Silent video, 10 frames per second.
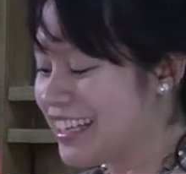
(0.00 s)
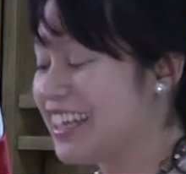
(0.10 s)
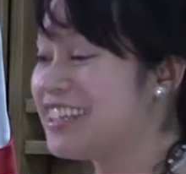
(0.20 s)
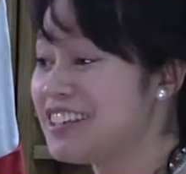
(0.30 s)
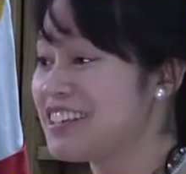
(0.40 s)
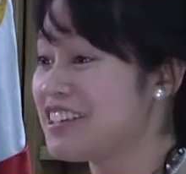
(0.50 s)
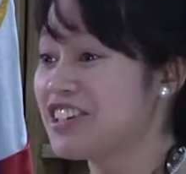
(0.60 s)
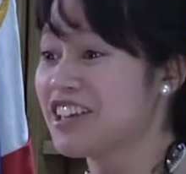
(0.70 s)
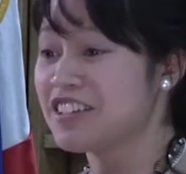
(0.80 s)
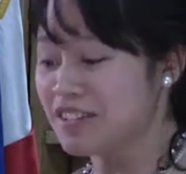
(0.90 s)
Ladies and
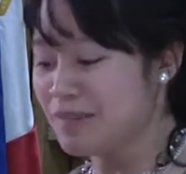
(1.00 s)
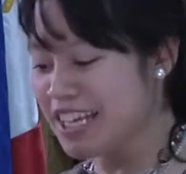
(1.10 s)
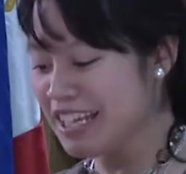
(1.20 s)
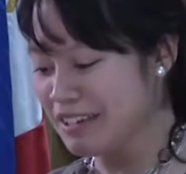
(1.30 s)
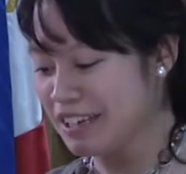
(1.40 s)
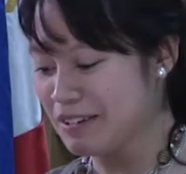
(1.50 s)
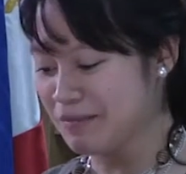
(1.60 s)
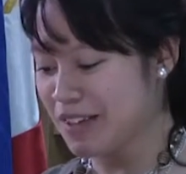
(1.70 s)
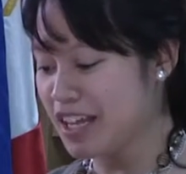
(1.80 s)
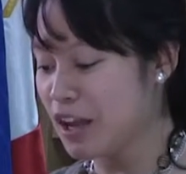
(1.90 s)
gentlemen,
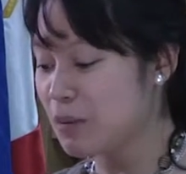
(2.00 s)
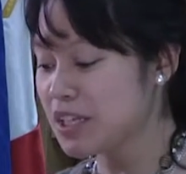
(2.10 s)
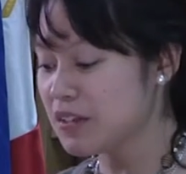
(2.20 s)
allow me